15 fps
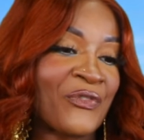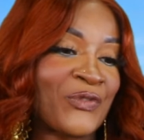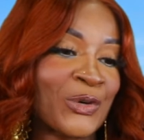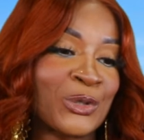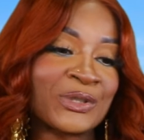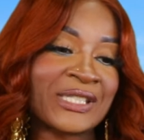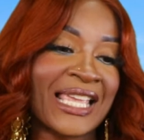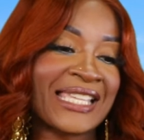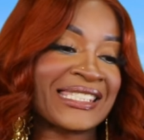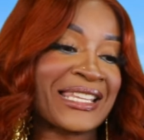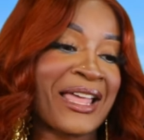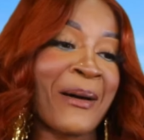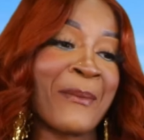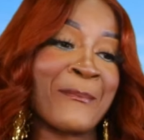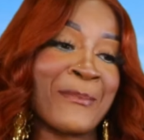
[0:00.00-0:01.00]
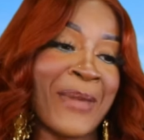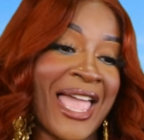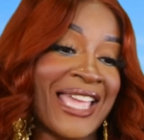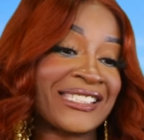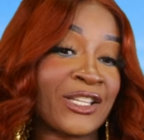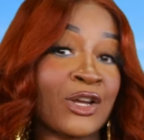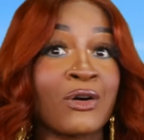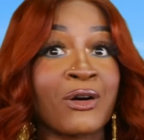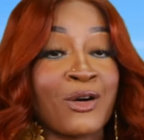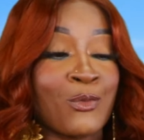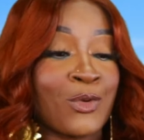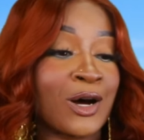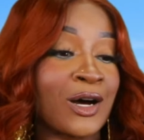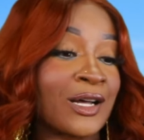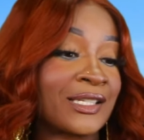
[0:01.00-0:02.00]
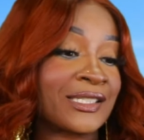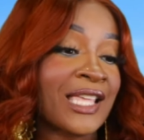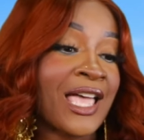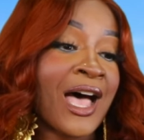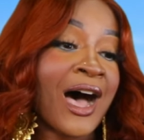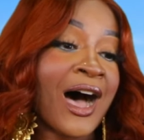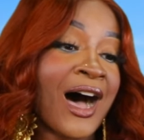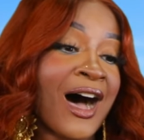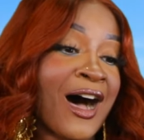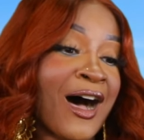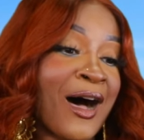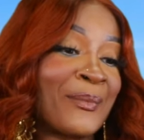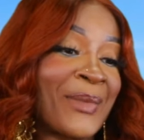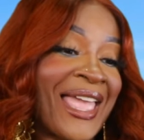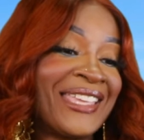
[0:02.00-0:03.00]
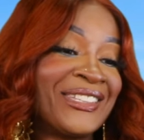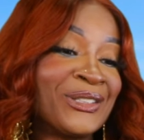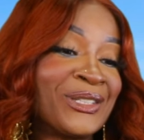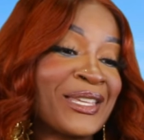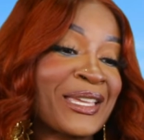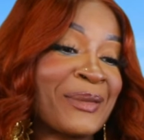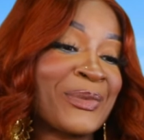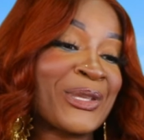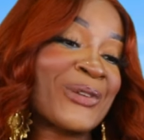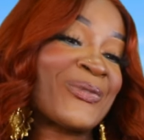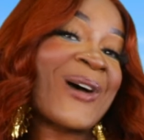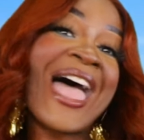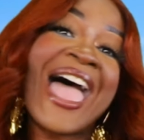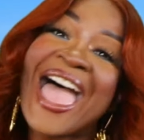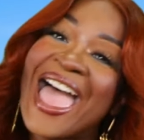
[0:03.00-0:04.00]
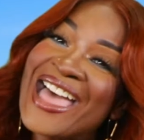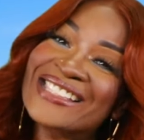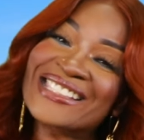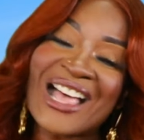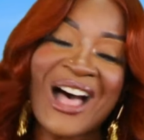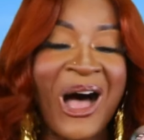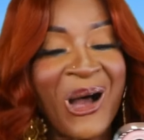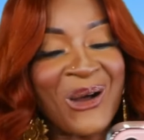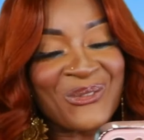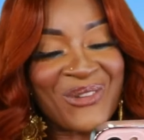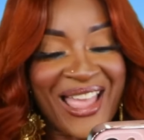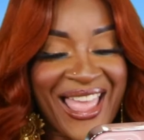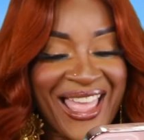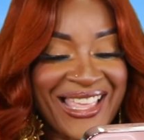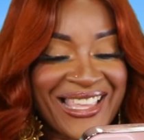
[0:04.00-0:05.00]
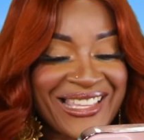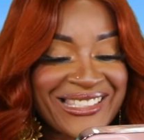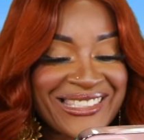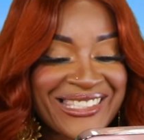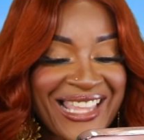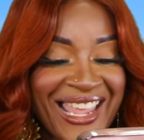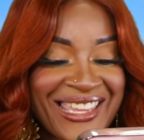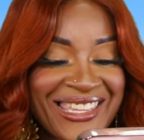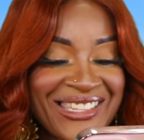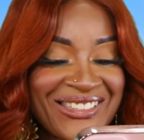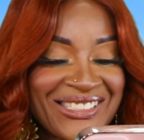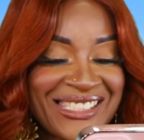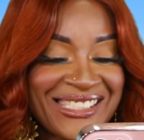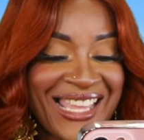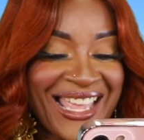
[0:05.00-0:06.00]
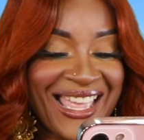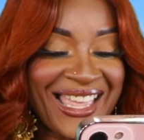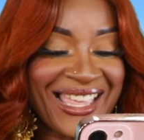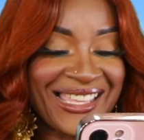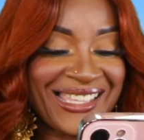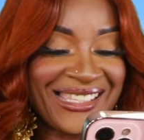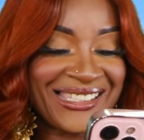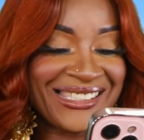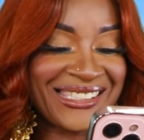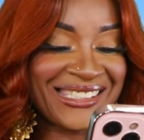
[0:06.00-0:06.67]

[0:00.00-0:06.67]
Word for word: the food tasting amazing, girl, was. And you looking beautiful as always. Thank you, sis.